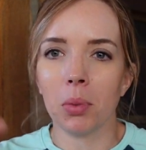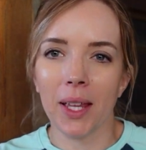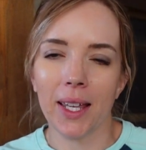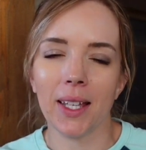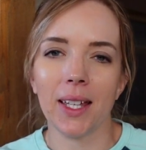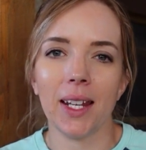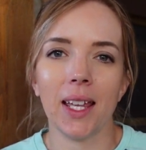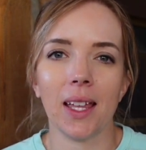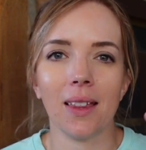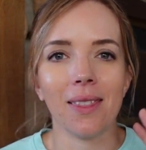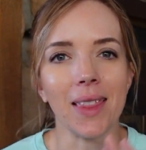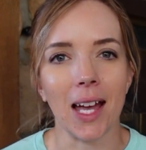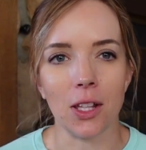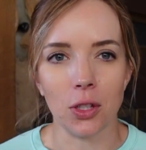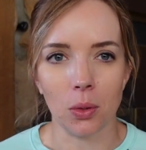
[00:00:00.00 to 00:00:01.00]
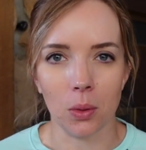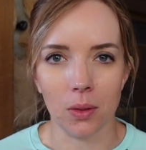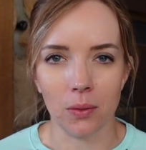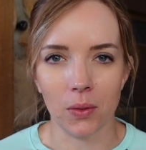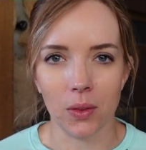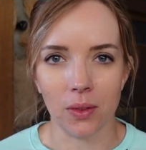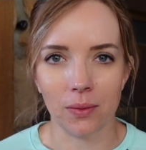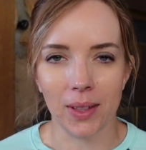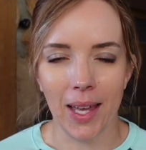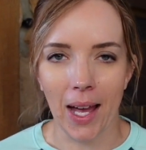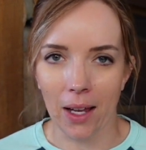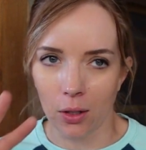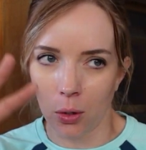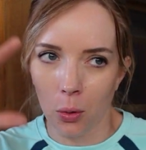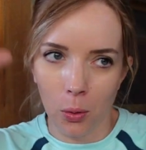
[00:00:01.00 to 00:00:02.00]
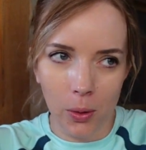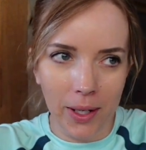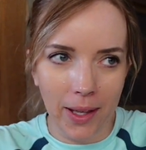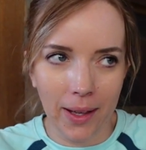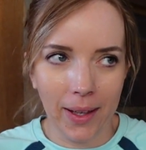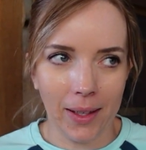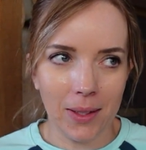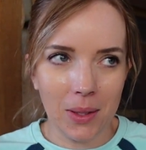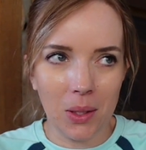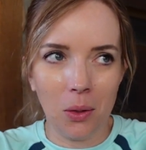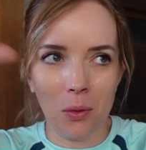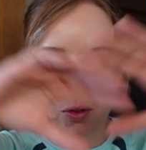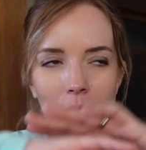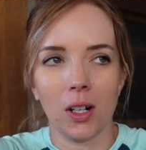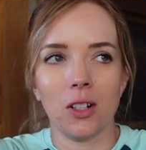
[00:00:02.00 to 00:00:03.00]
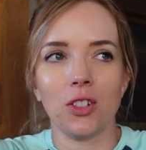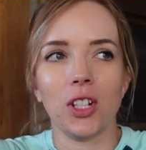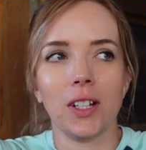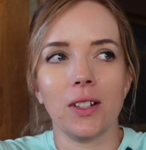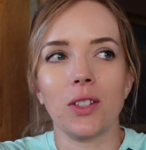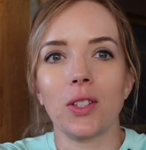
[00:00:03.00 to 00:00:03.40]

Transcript: blanketing, that sort of a category, I guess, overarching.